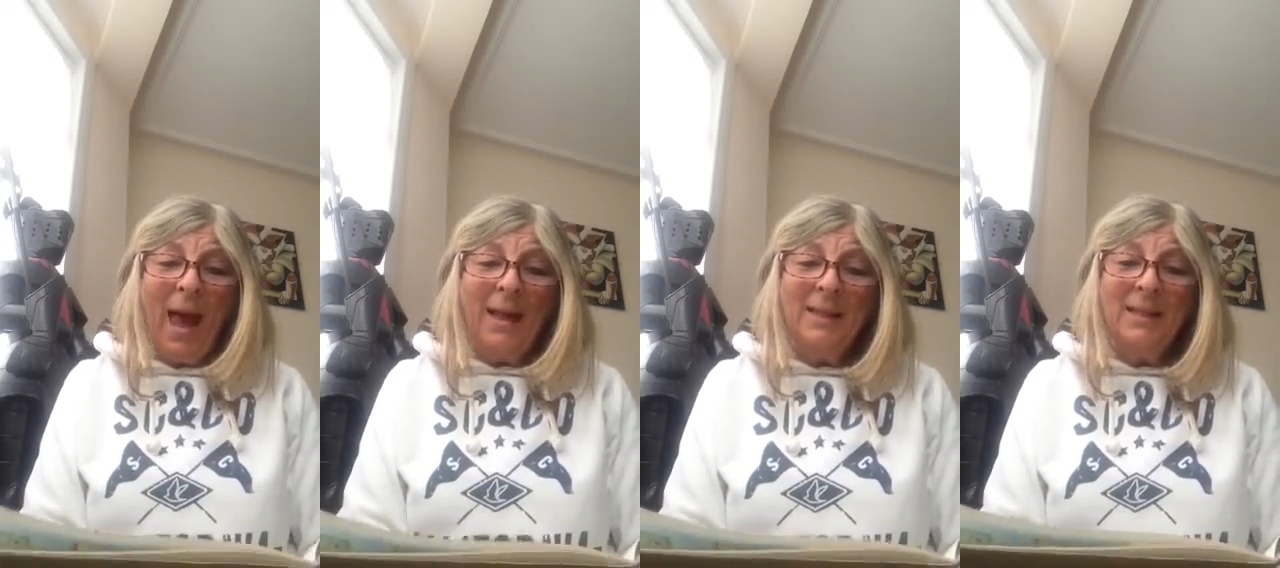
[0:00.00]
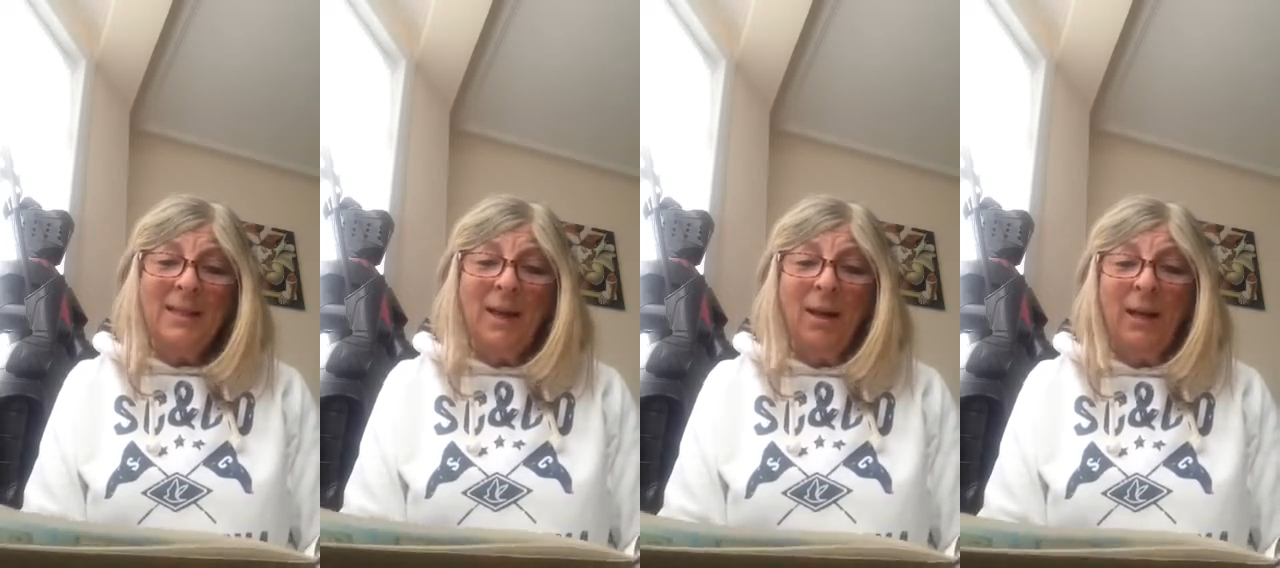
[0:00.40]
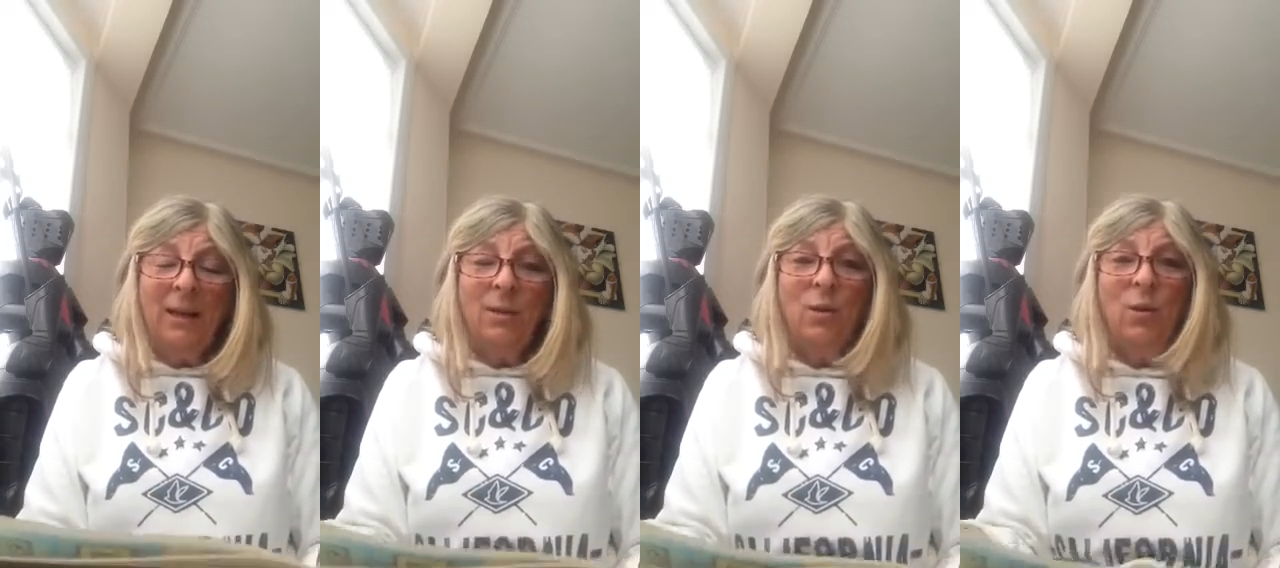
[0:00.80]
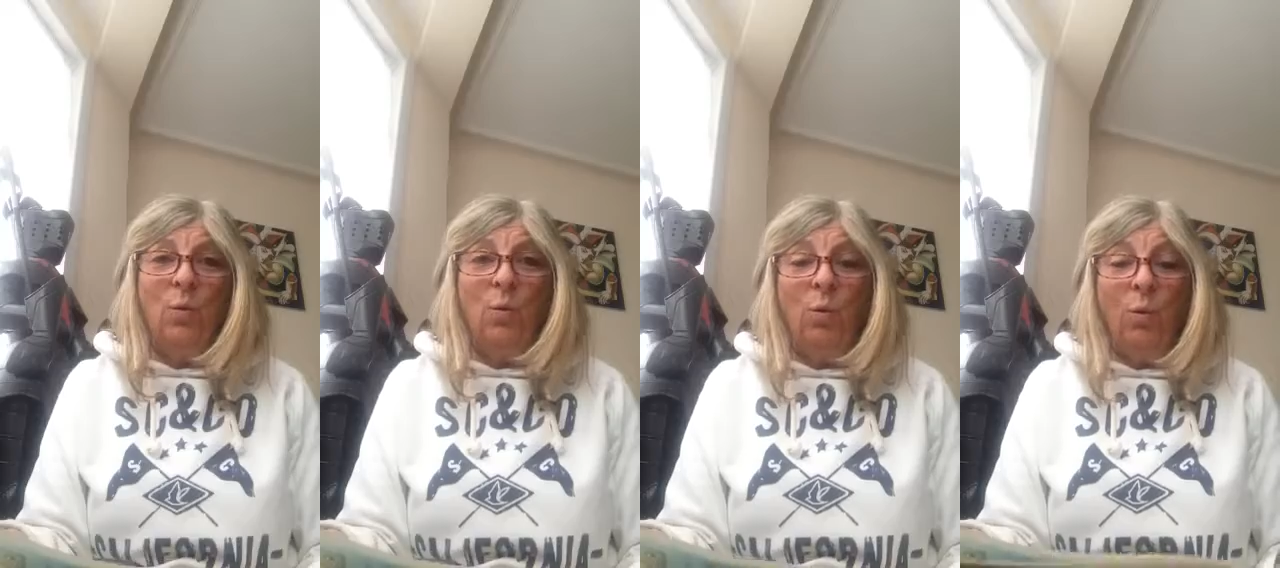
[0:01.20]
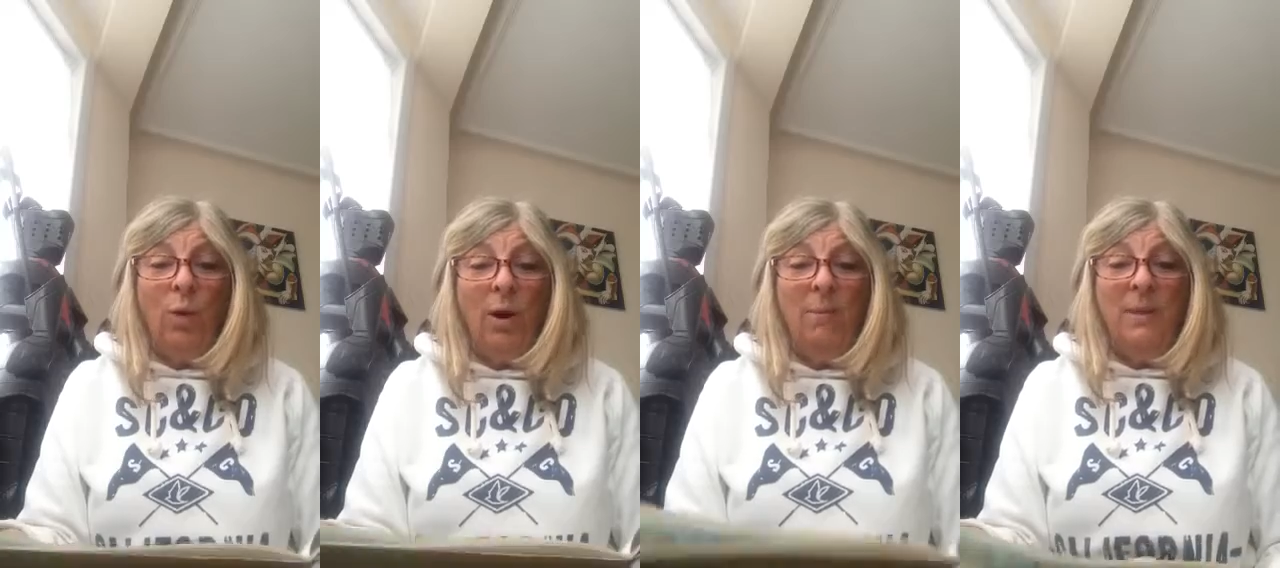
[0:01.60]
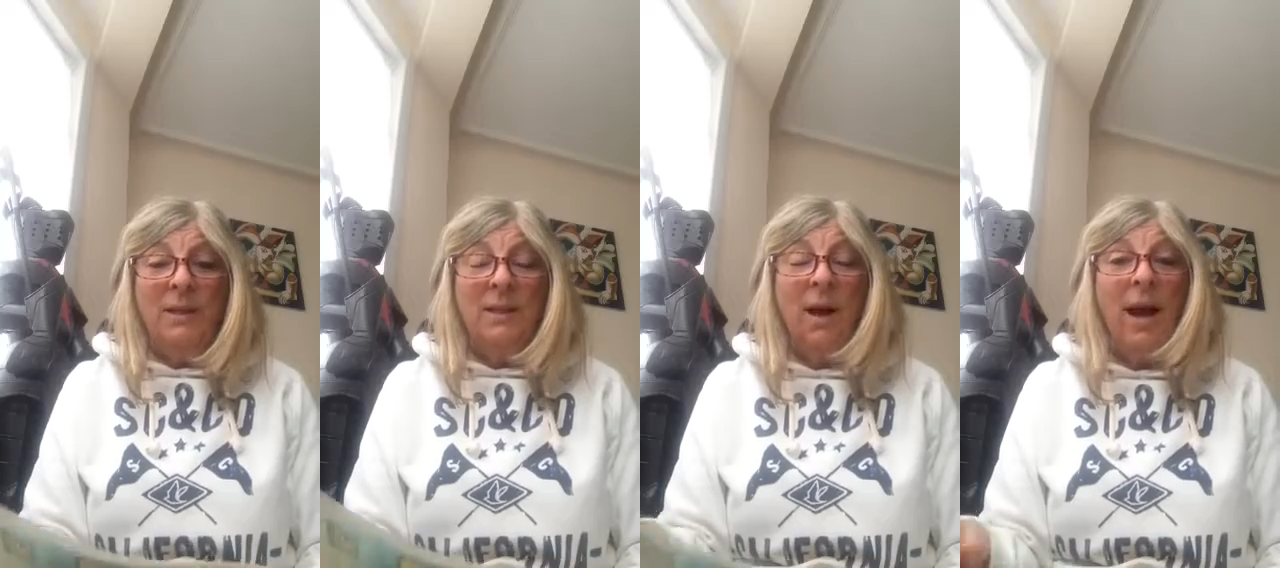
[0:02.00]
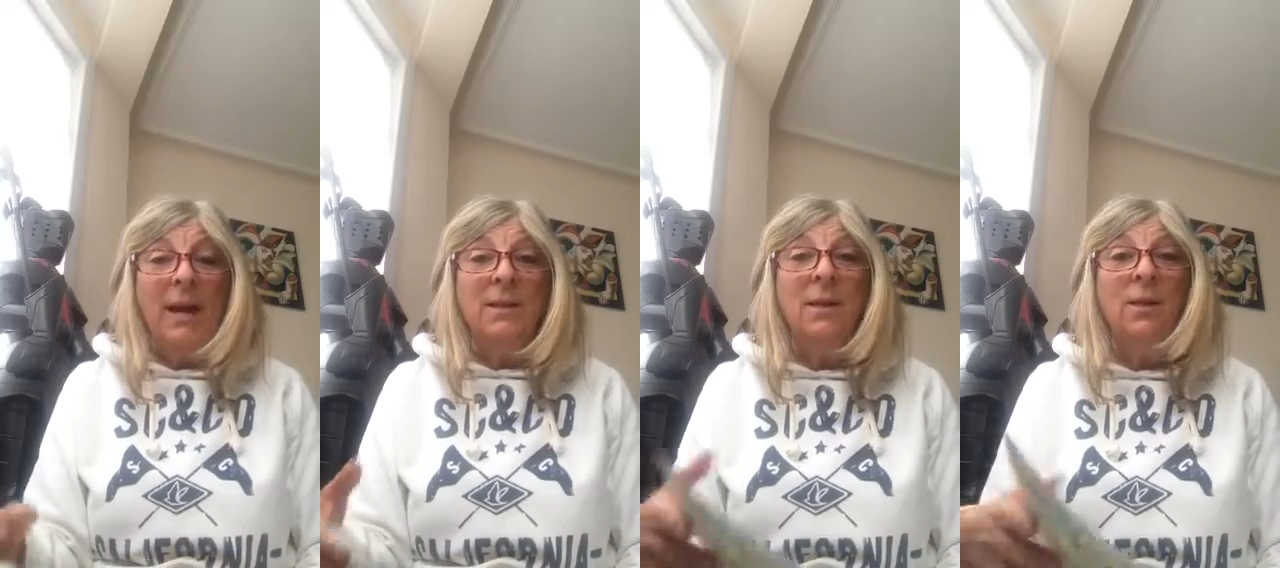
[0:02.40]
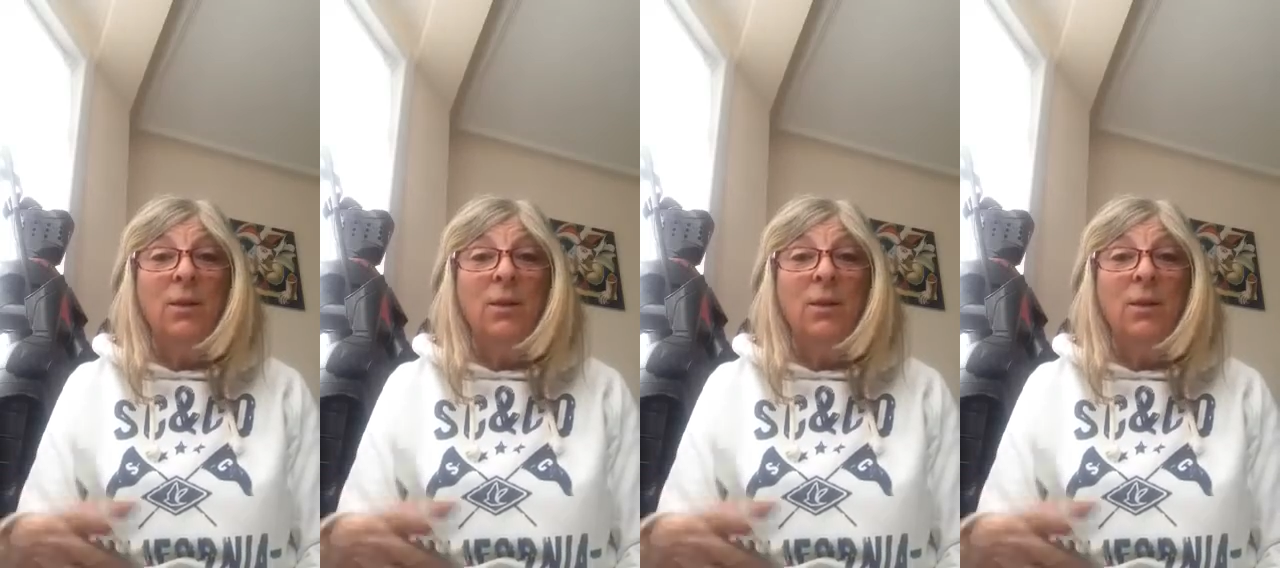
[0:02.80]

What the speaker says: and stuck into the wall beside